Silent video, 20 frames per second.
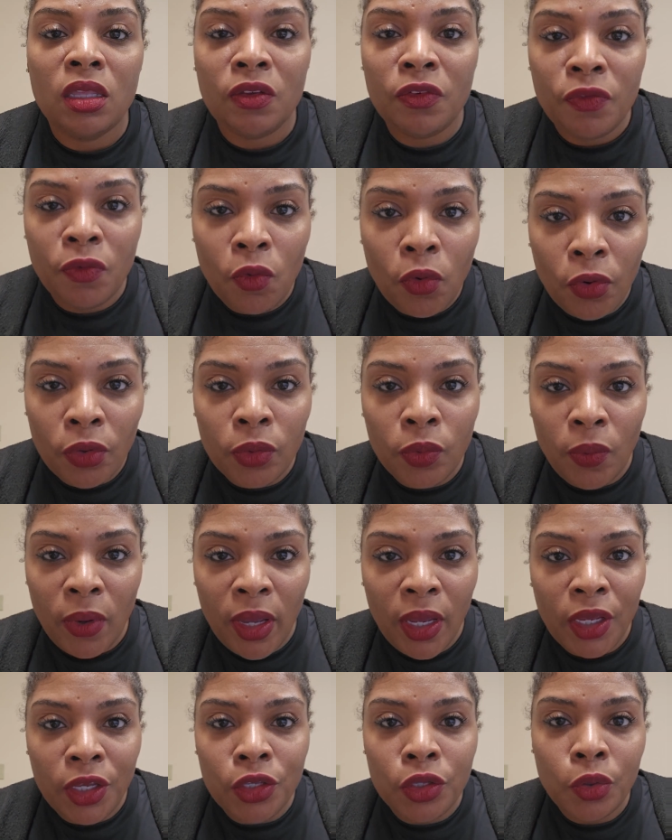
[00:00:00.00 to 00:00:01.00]
The fourth
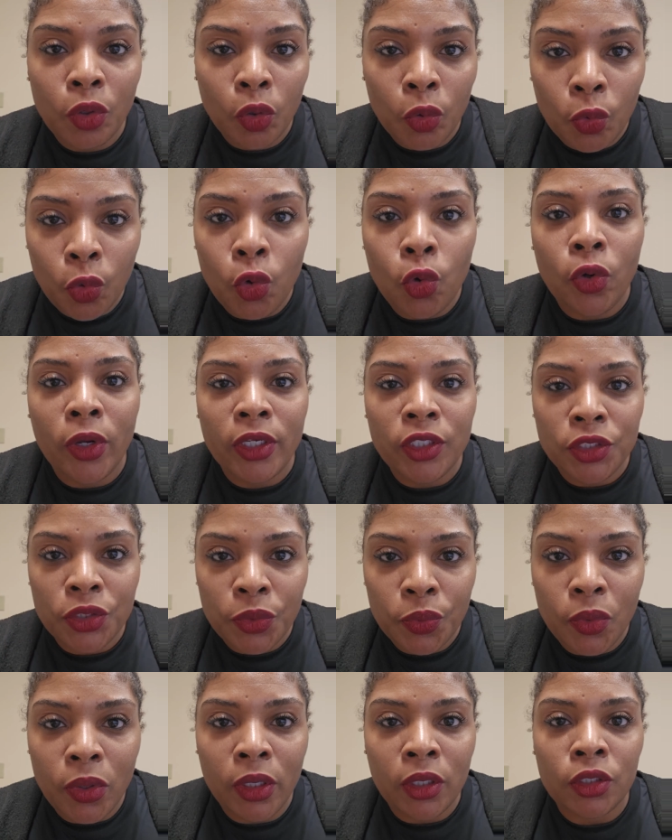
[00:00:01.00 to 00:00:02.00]
way you are going
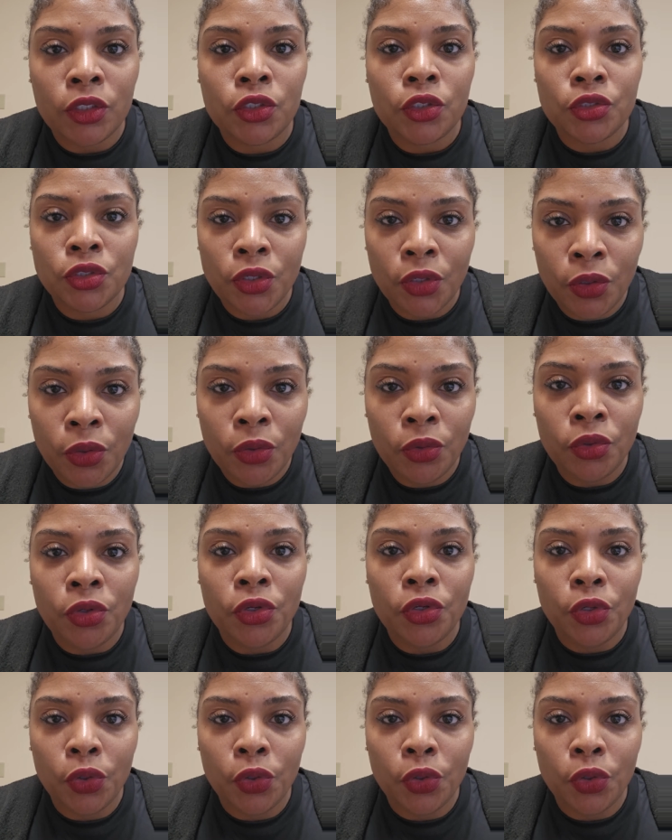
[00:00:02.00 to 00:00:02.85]
to want to turn